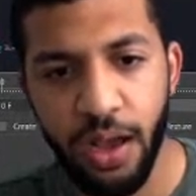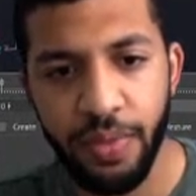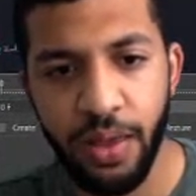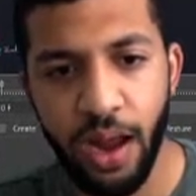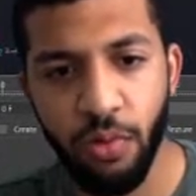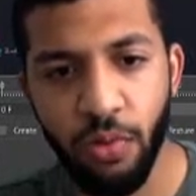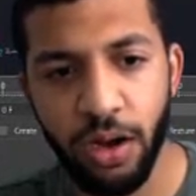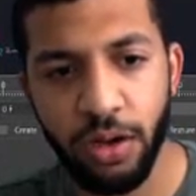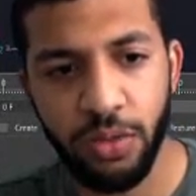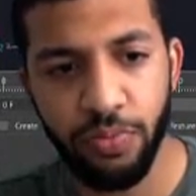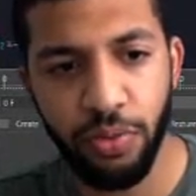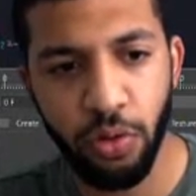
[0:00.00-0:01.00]
Then I wanted
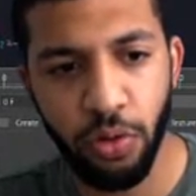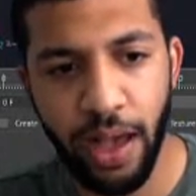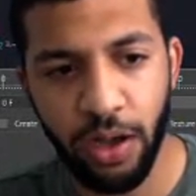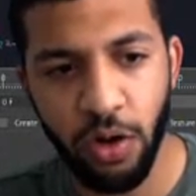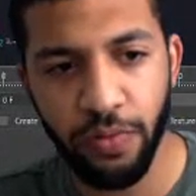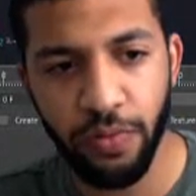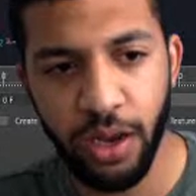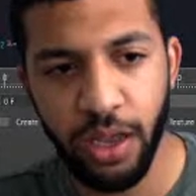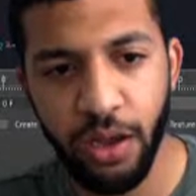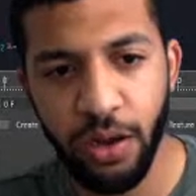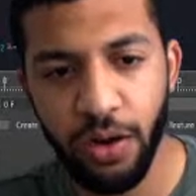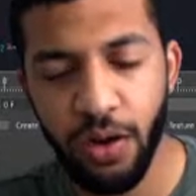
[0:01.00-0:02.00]
to pull back over
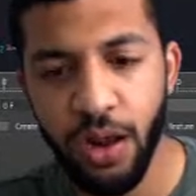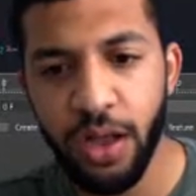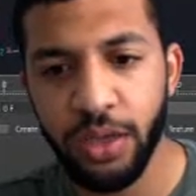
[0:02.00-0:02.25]
here.